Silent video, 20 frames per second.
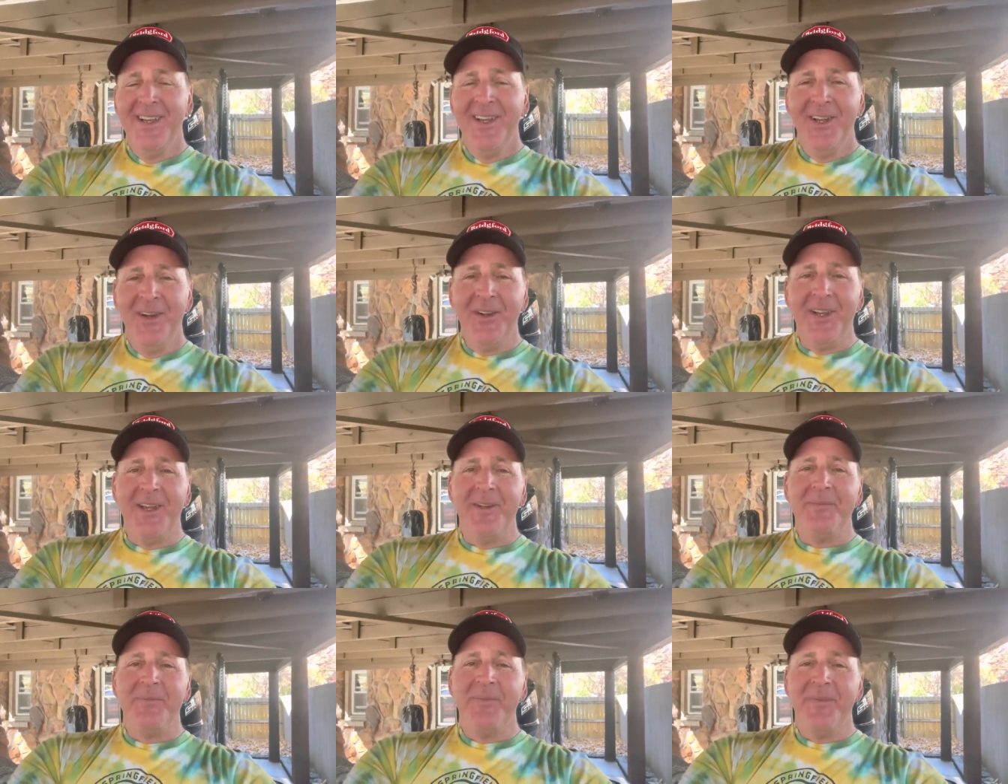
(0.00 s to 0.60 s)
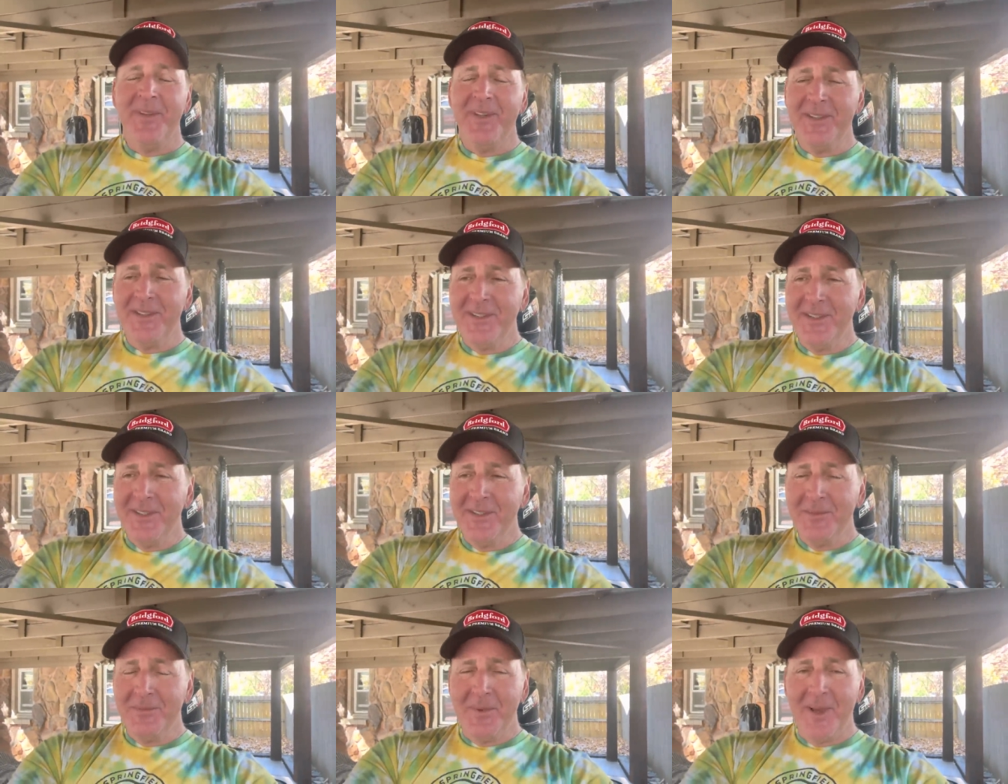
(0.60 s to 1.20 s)
Okay,
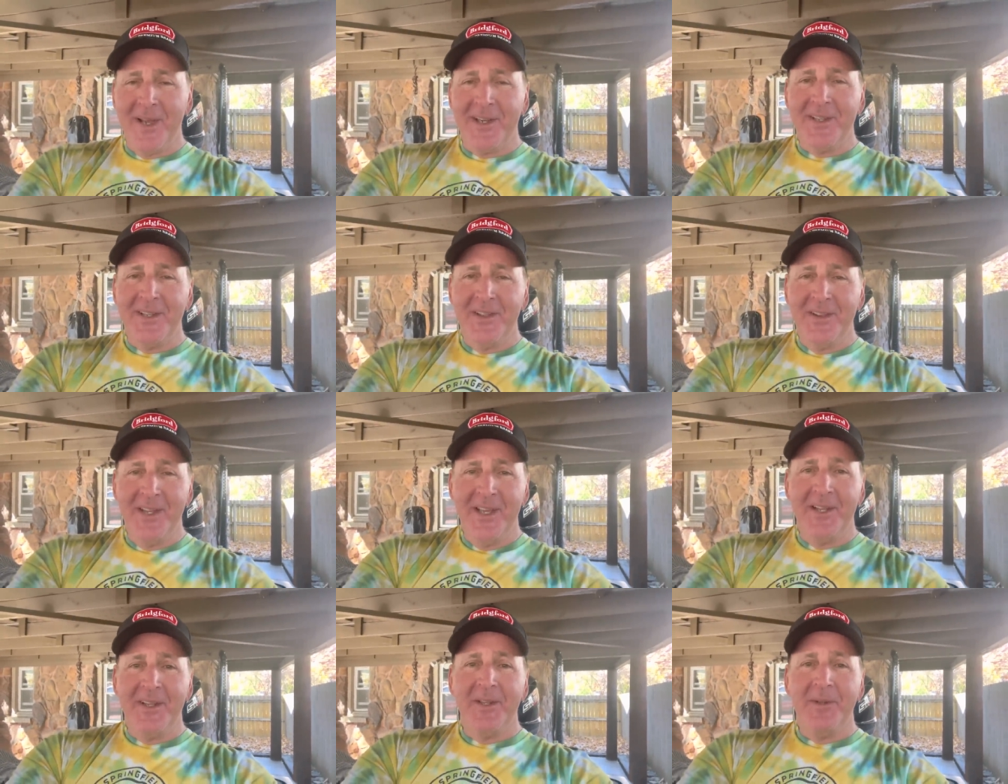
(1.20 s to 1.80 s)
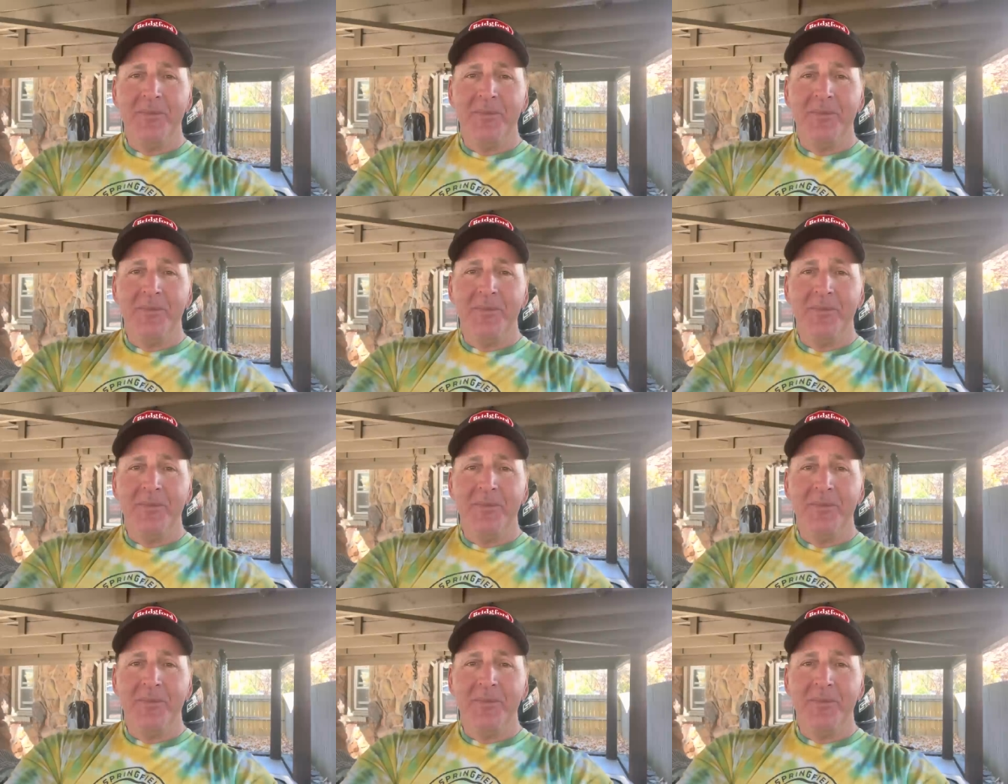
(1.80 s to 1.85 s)
back to the thing.